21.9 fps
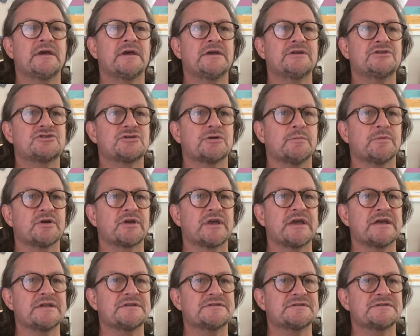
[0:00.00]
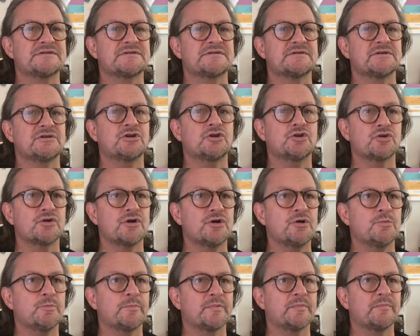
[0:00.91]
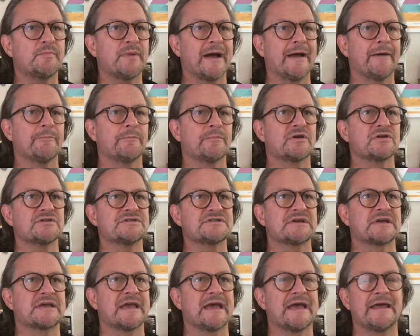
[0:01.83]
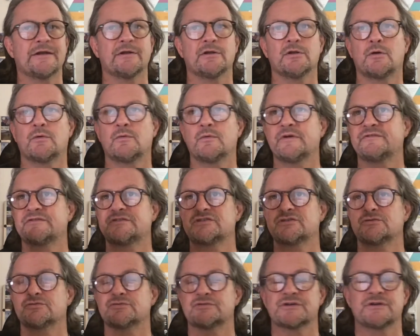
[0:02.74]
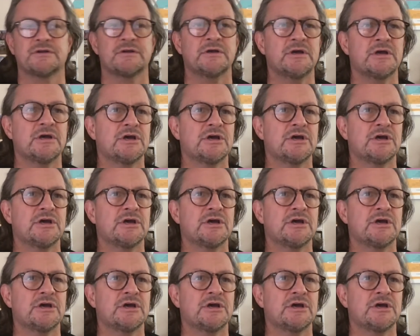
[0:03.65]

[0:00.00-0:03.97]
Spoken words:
Troubled Kids group, Pam, because again, along with Children